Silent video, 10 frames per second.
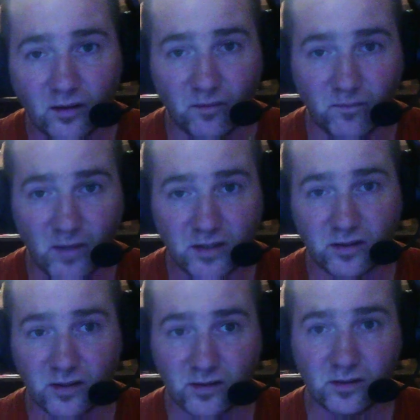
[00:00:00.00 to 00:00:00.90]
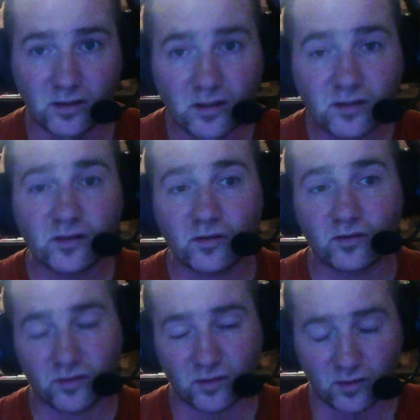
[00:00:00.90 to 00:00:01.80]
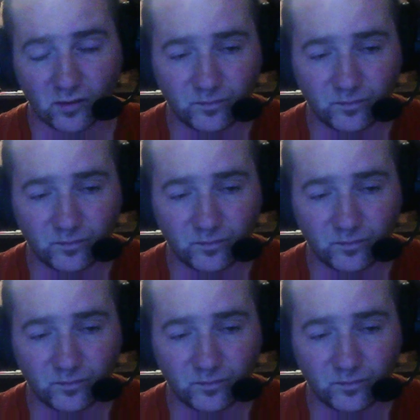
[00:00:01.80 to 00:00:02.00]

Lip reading: that makes this easier to do.